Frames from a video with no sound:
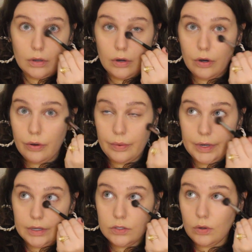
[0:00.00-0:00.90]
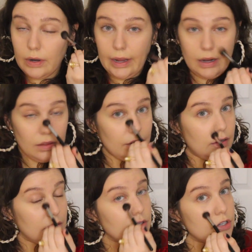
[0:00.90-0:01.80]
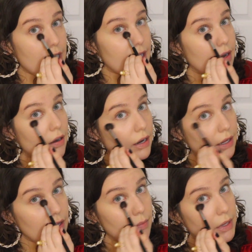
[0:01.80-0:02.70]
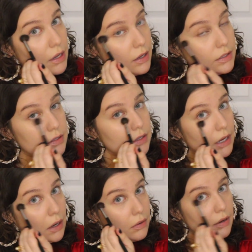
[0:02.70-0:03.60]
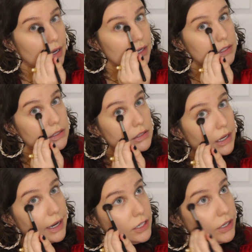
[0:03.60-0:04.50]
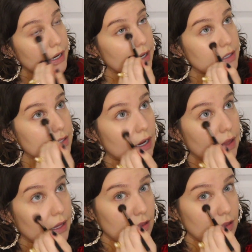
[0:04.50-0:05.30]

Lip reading: crease or get a little shiny or icky because, you know, it's hydrating. It's not like